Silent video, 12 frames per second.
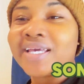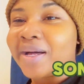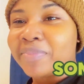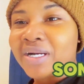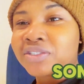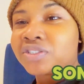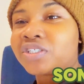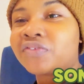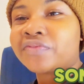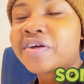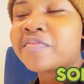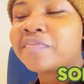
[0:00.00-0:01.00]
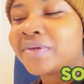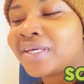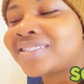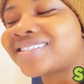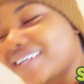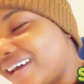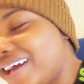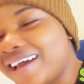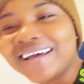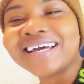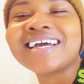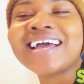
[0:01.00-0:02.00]
abandoned for a bit.
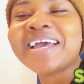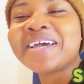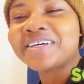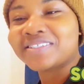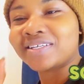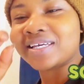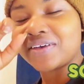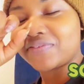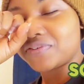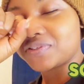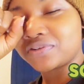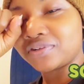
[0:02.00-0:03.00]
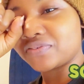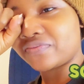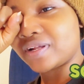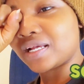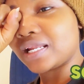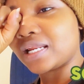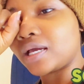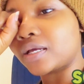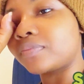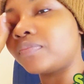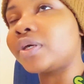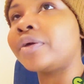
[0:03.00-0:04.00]
So yeah, it feels good to finally
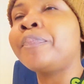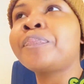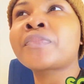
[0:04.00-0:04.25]
like be